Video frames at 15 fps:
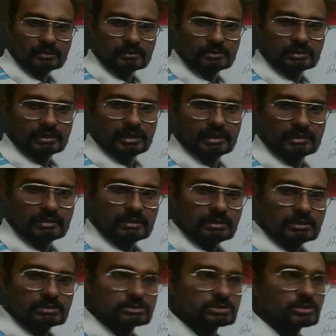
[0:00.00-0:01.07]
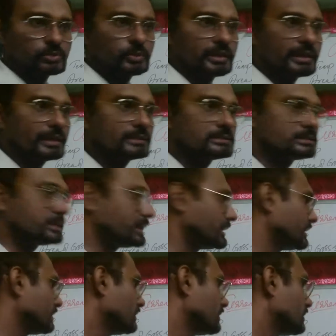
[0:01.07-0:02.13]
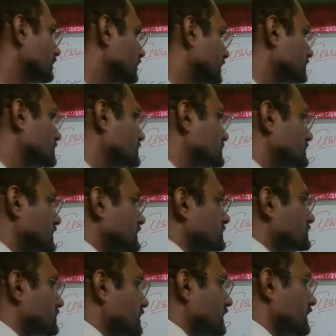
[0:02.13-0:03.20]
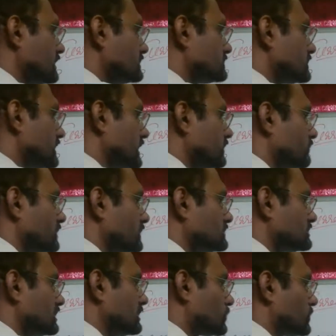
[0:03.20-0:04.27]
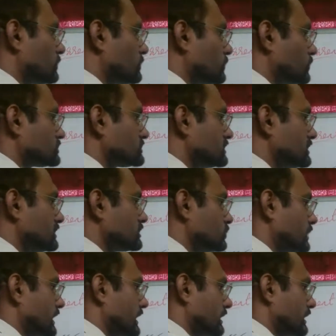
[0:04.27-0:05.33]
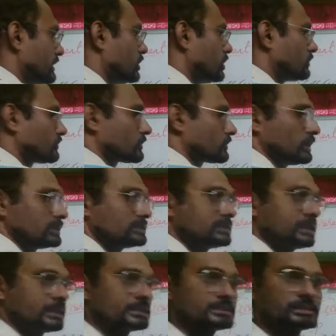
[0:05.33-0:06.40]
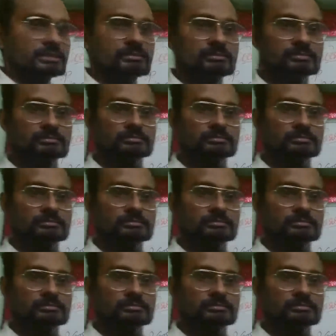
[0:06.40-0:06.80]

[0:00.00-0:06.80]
Okay, so we can say resistance is inversely proportional to area of cross section.